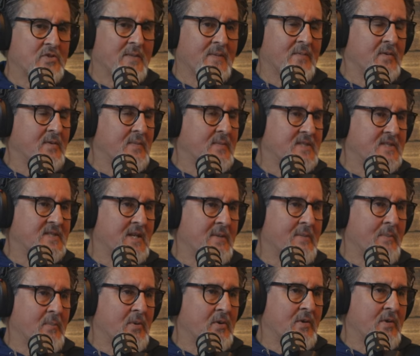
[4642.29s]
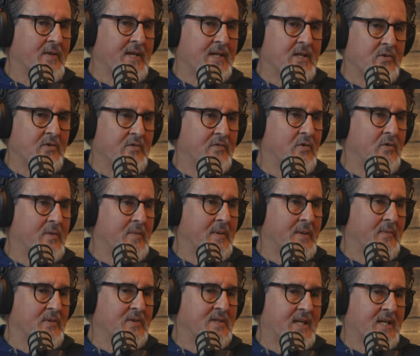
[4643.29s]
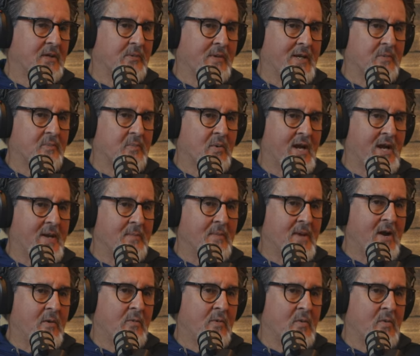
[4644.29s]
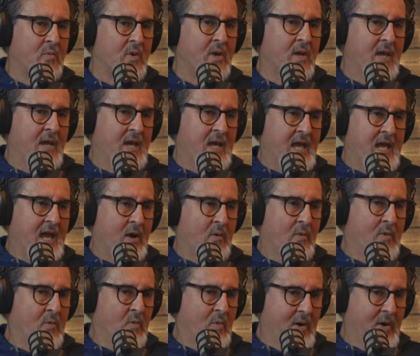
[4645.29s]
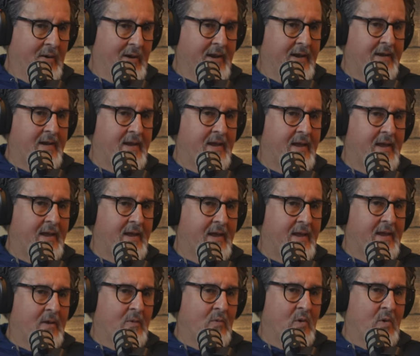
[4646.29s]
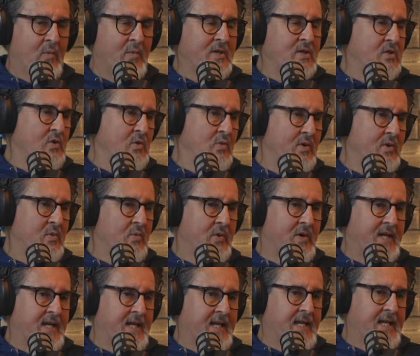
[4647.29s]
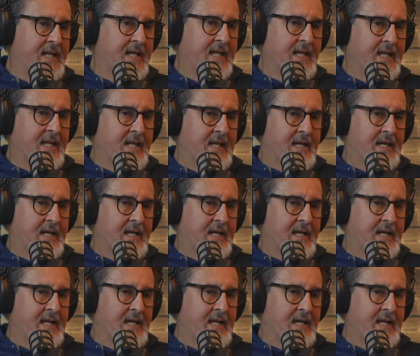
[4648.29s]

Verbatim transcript: There's something to be said about putting on that uniform. Uh, we take great pride in how we how we wear it, what we do when we're in it.